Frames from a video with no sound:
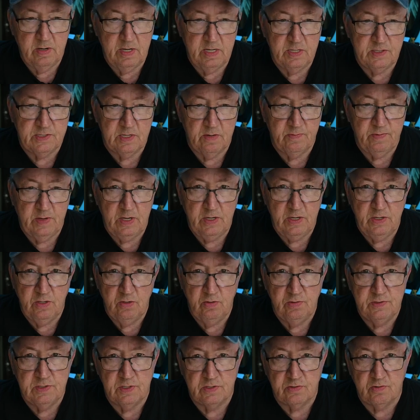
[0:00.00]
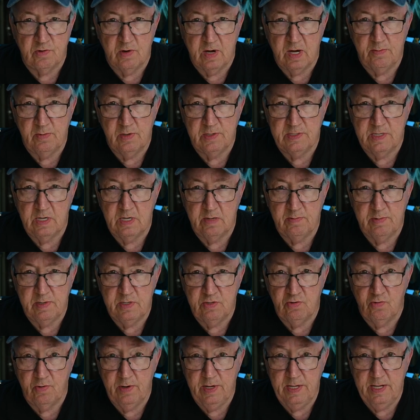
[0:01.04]
and something new subscribers every
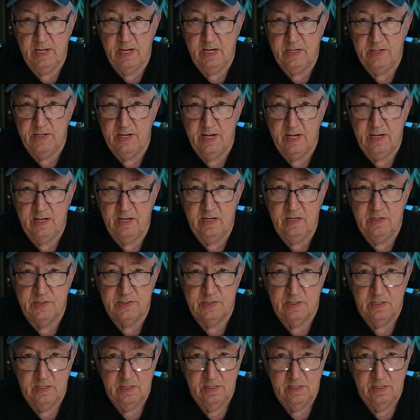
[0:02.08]
twenty-eight days.